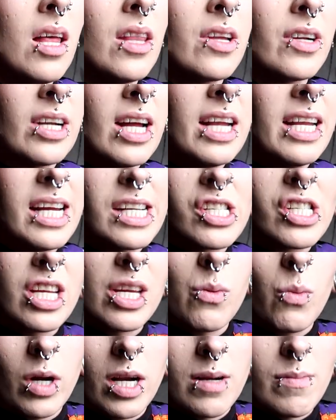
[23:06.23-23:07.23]
they're not
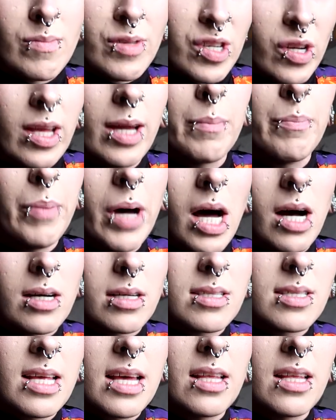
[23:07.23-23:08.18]
actually worms. They're like bugs.